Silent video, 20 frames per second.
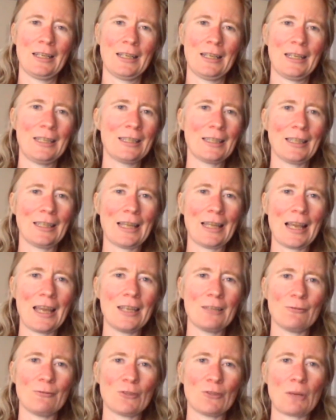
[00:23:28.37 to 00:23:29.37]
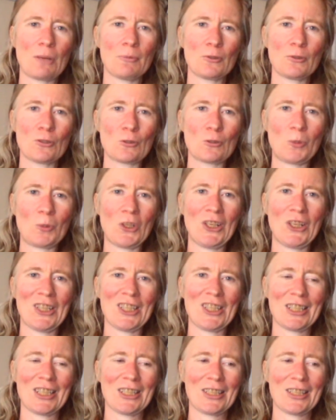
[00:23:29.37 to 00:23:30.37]
in the land of
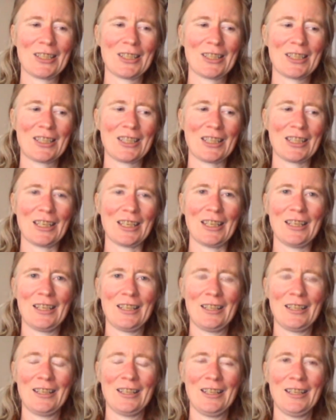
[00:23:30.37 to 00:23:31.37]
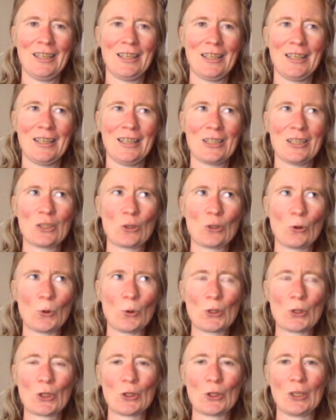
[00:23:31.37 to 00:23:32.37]
doublespeak that
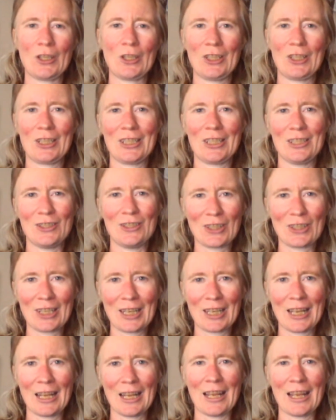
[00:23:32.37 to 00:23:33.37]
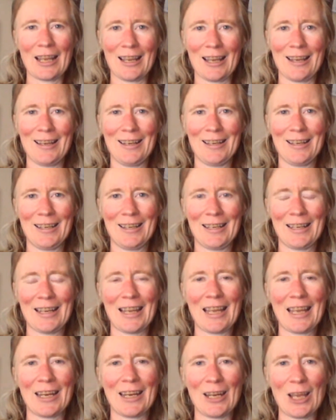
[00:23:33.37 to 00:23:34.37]
torture is care
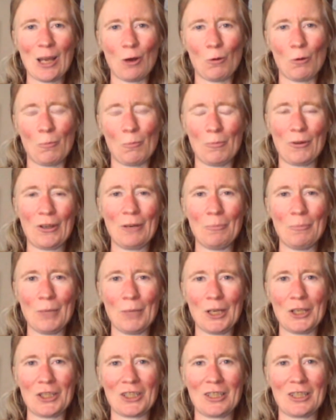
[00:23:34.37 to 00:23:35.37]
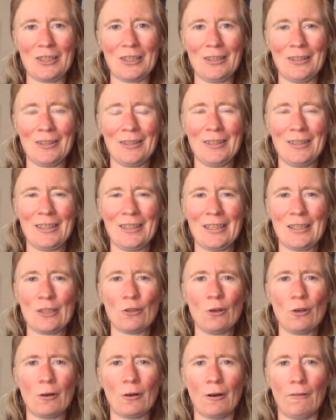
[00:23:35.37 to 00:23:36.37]
and help and medicine,
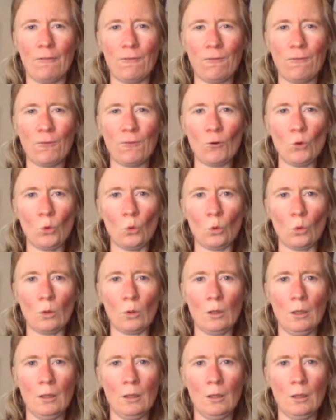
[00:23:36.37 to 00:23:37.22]
you're a fool.